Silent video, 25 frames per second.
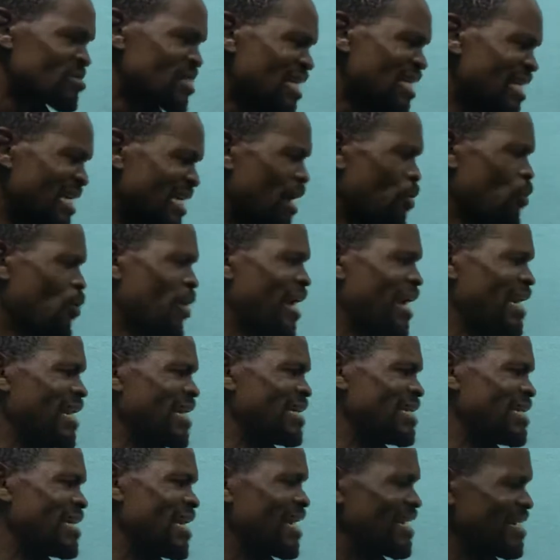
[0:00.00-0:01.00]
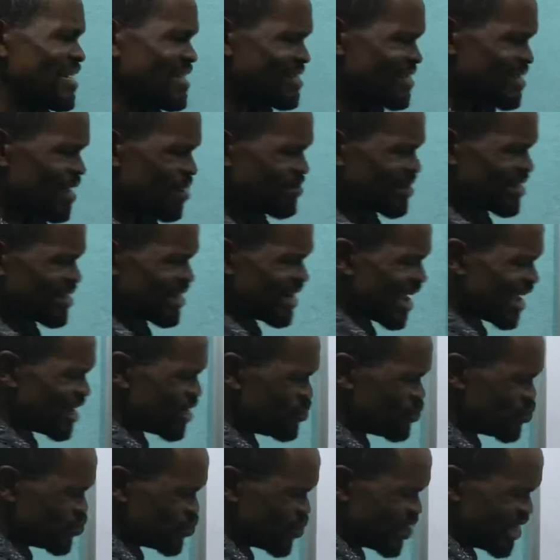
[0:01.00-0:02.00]
That's what I did here. The same thing I
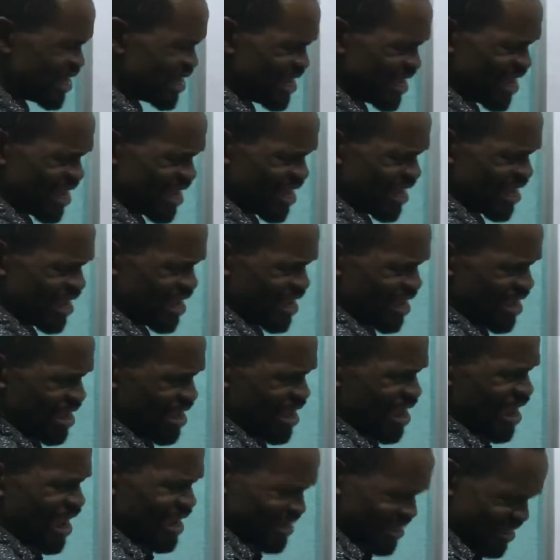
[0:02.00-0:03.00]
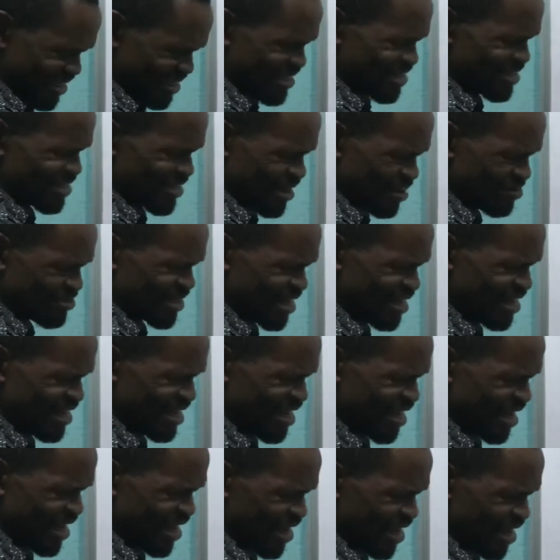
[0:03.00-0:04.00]
do here. I did the same thing
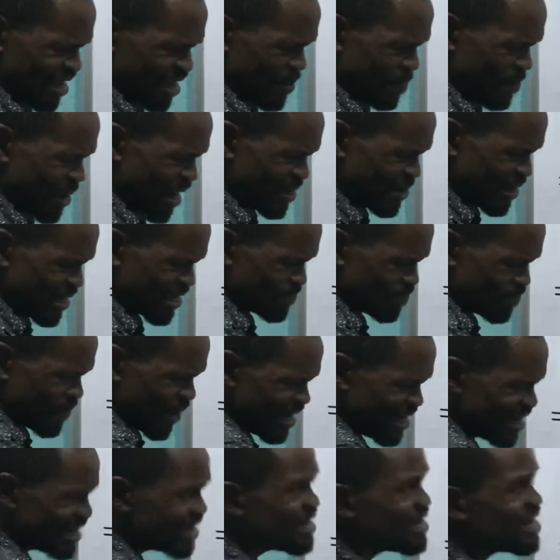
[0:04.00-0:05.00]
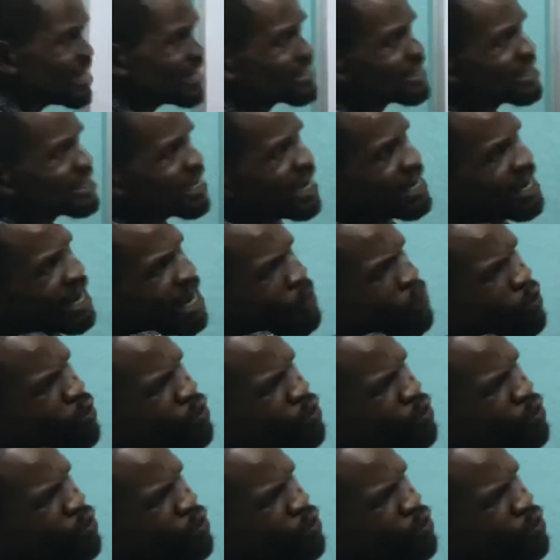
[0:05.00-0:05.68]
here by expanding this and now